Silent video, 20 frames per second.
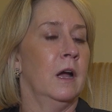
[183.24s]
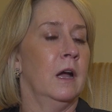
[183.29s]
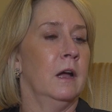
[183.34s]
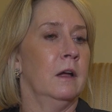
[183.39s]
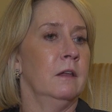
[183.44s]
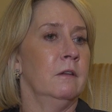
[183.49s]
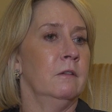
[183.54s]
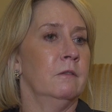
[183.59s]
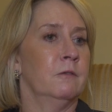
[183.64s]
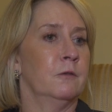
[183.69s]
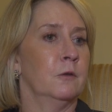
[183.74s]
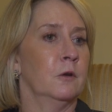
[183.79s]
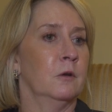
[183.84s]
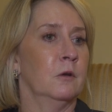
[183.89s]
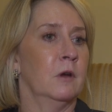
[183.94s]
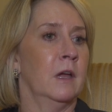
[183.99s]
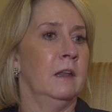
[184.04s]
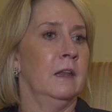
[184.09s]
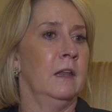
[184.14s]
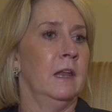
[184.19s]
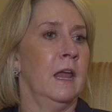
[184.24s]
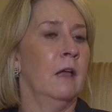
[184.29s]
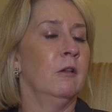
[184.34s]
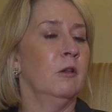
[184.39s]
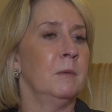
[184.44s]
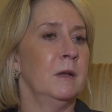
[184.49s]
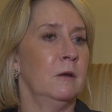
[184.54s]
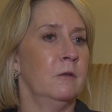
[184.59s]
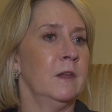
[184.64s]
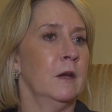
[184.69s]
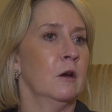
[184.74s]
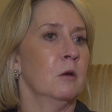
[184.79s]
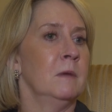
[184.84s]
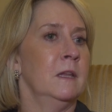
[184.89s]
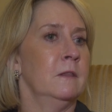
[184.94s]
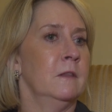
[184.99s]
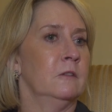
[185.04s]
an element of the Army